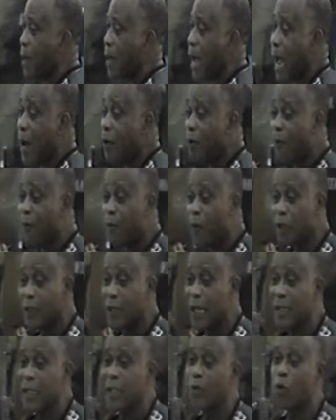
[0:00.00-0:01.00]
And
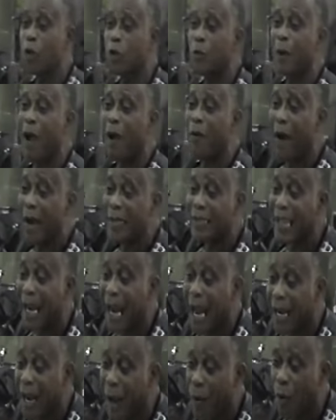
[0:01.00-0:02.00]
unfortunately, it was my wife's
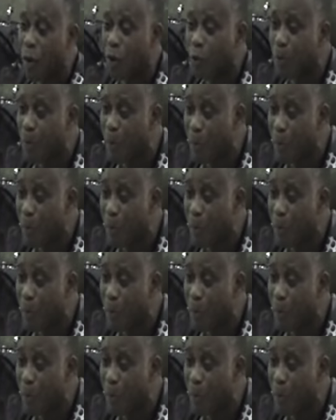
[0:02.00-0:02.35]
salary I was